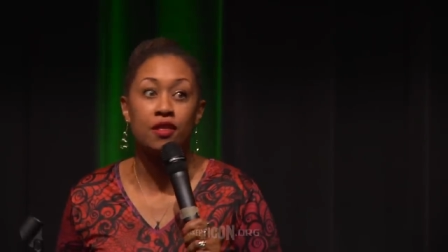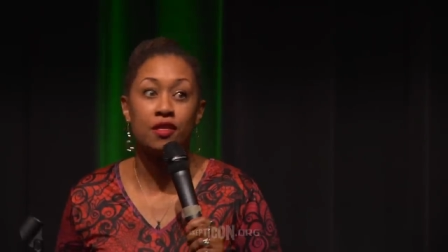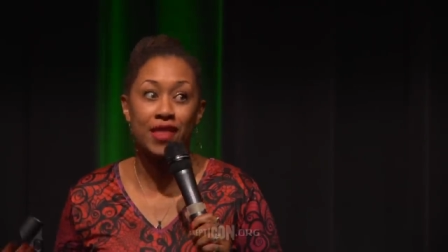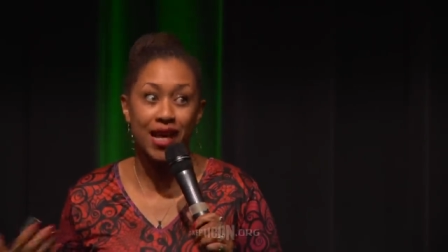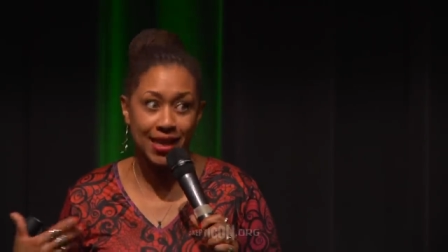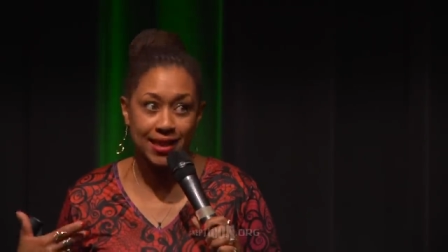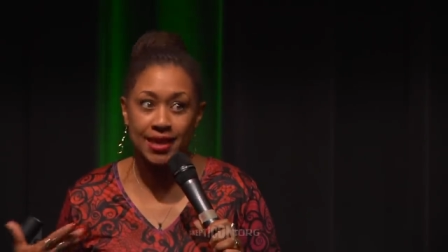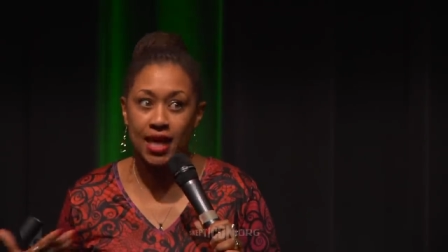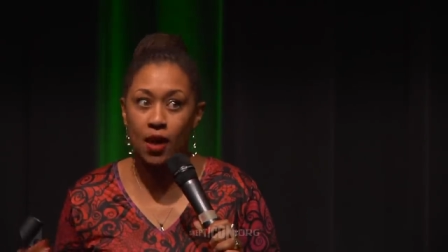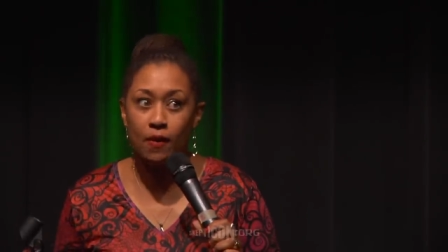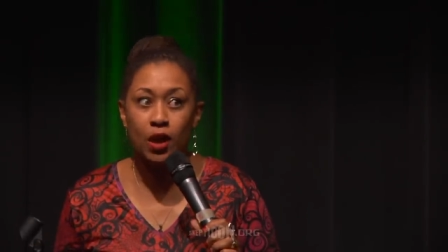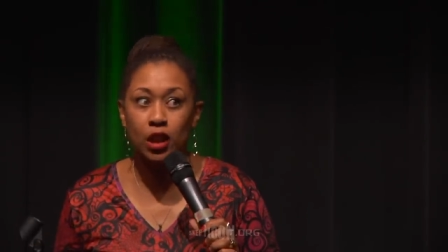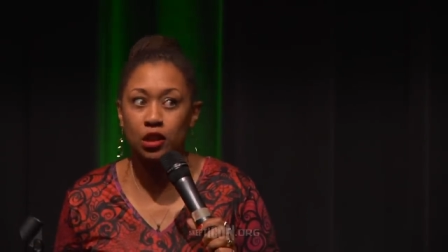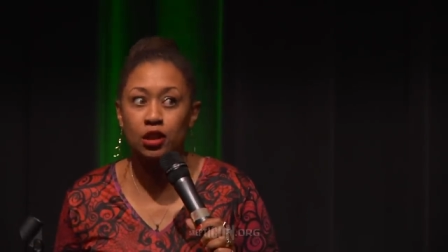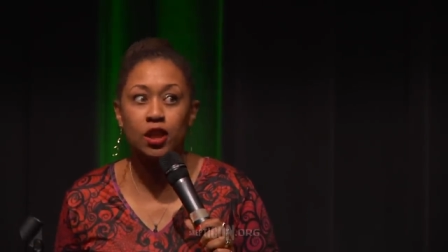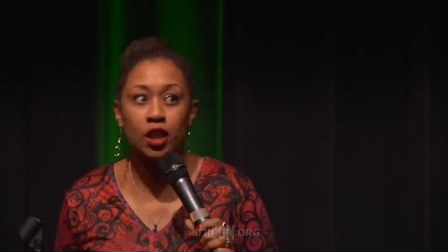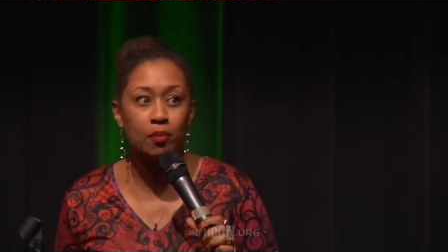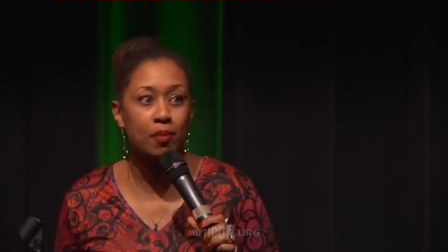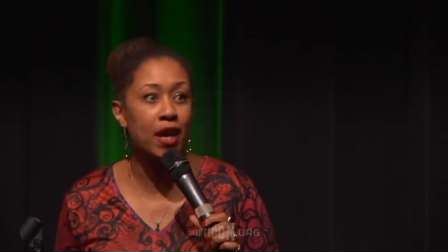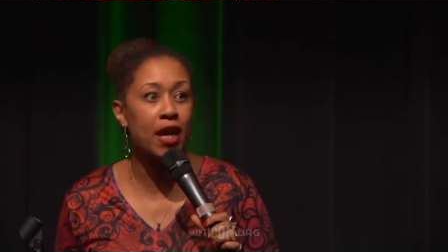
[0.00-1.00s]
That's how I
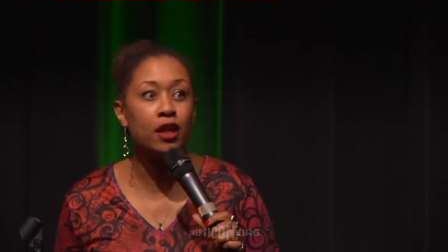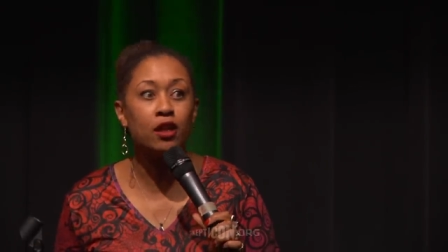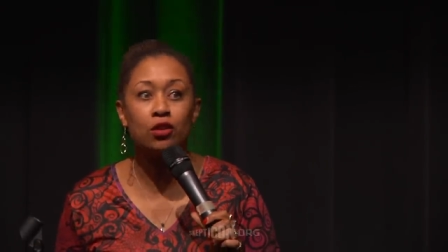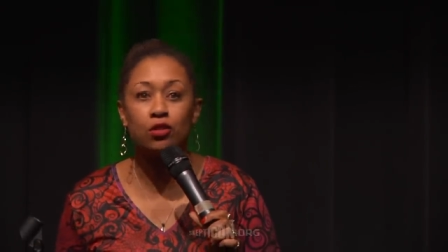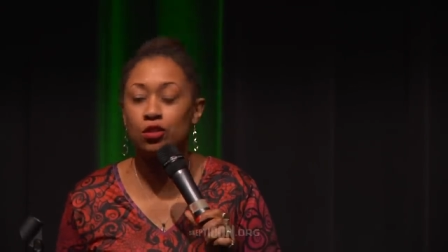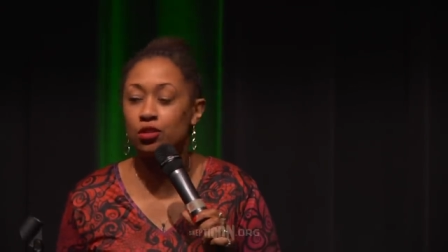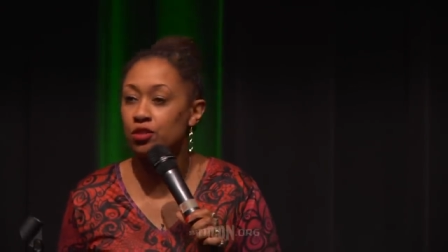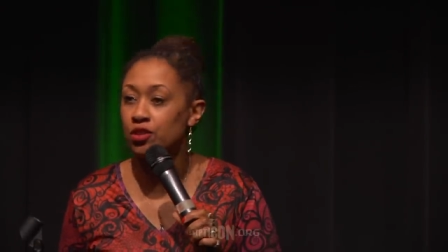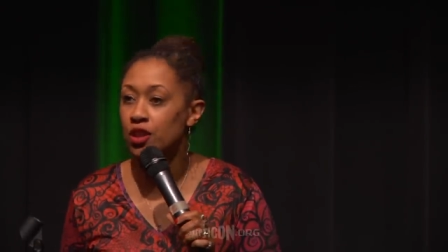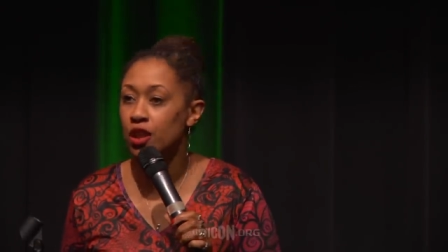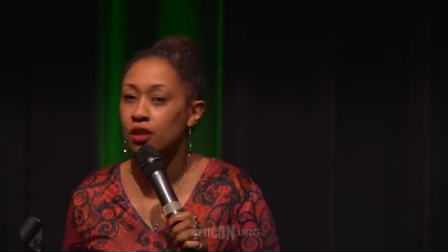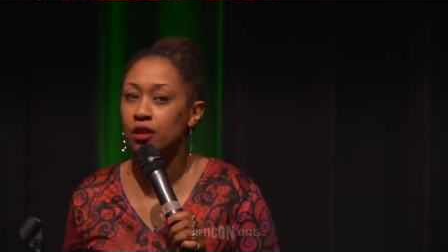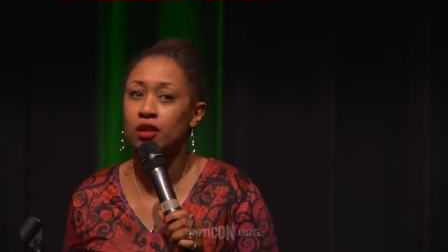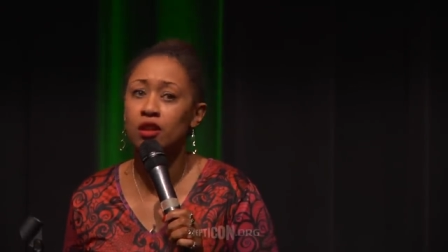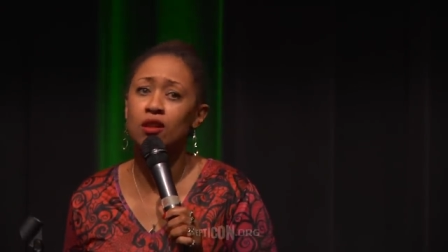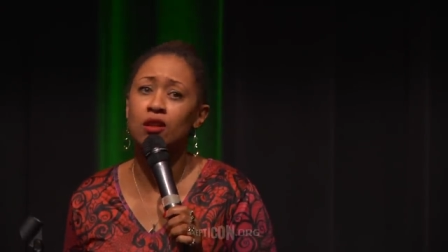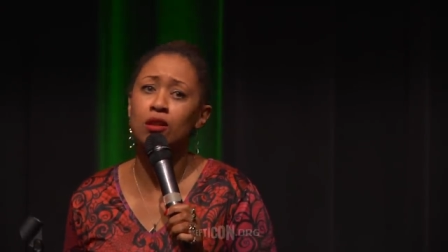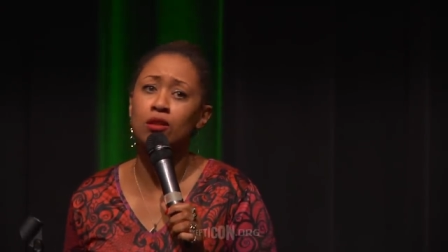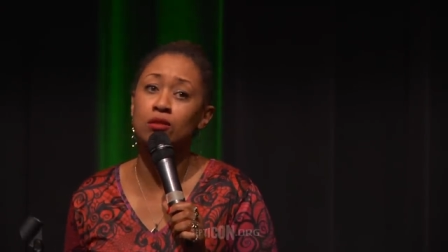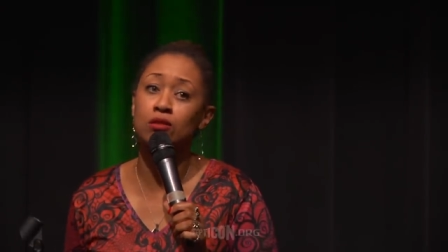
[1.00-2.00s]
look at pet owners now. Like,
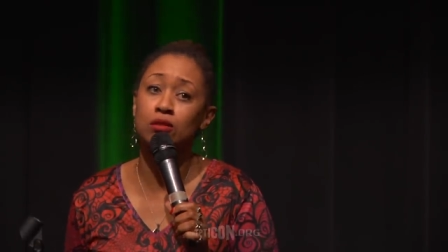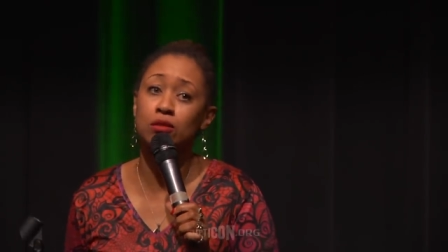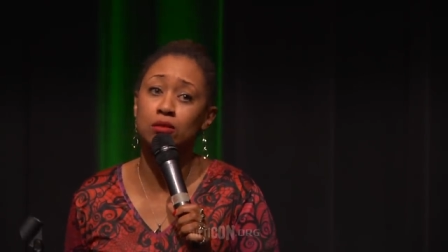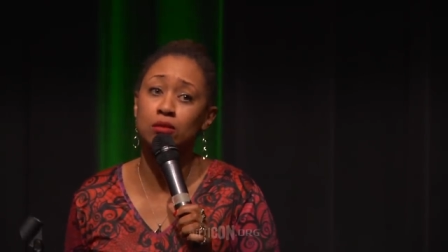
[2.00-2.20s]
oh.